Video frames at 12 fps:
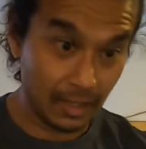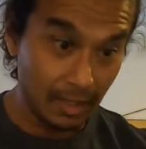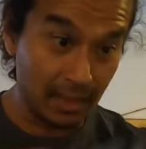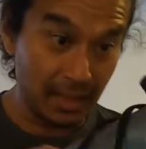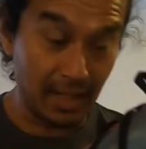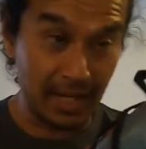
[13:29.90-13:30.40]

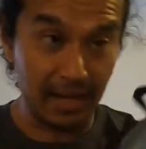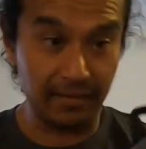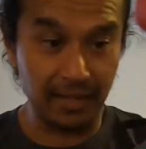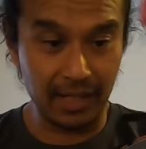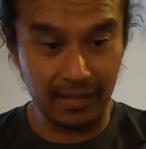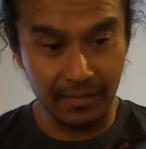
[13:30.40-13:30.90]
the left
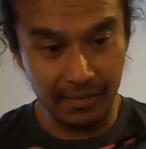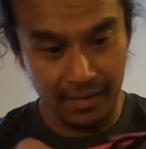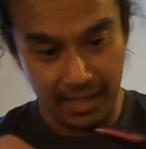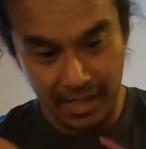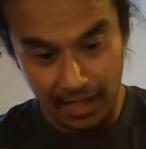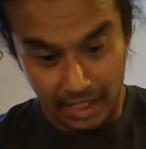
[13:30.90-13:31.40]
glove,
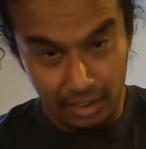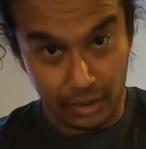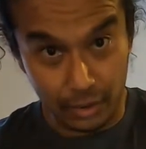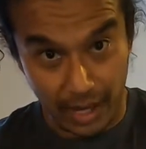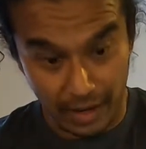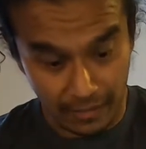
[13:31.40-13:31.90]
to
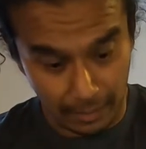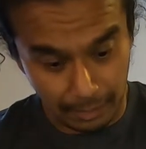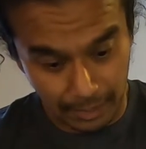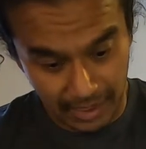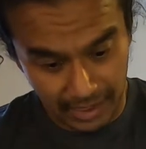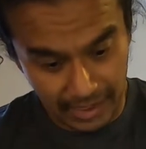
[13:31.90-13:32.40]
have a
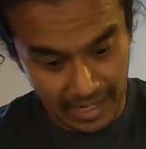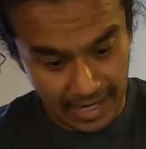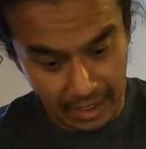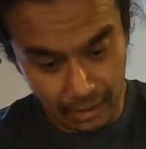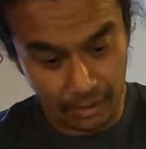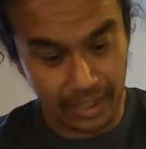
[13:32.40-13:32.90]
peer and
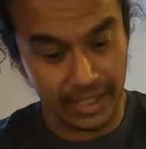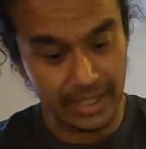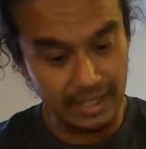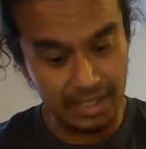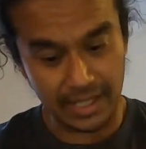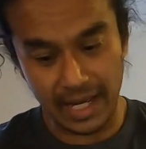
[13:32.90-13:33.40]
look
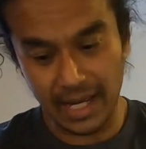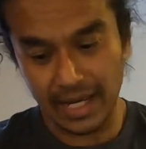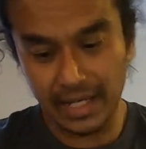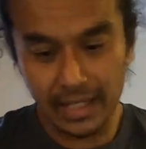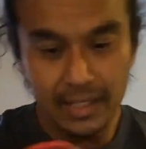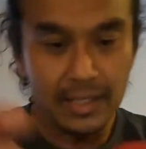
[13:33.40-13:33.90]

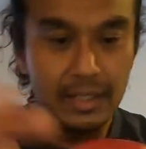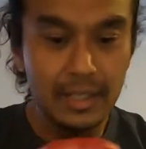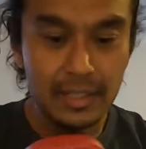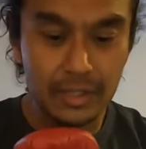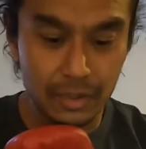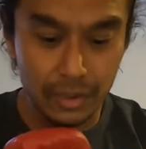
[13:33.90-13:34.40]
inside
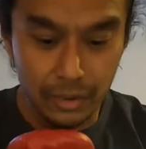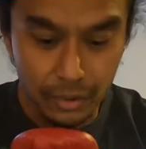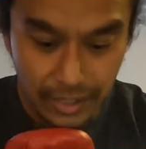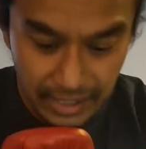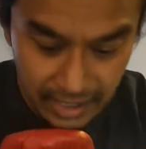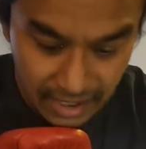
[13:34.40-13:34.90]
so you
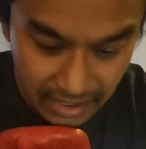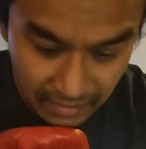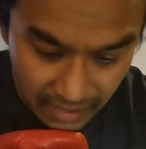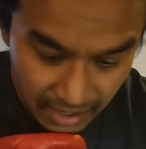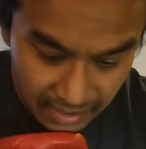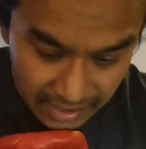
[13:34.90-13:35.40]
can see
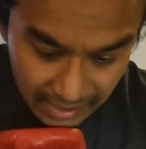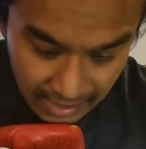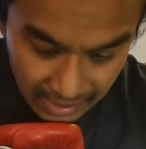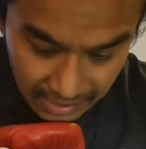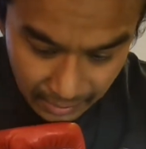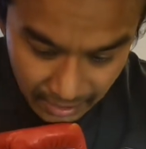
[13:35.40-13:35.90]
very
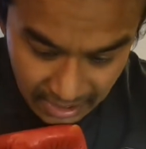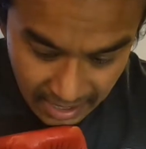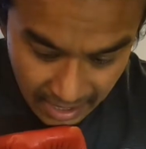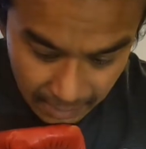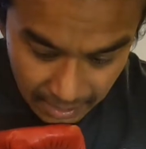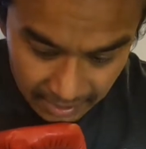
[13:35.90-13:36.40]
clearly what's
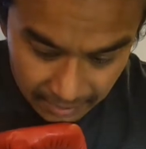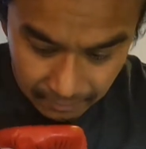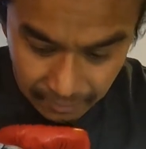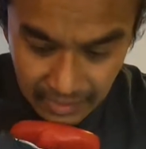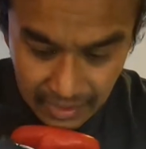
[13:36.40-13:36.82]
happening.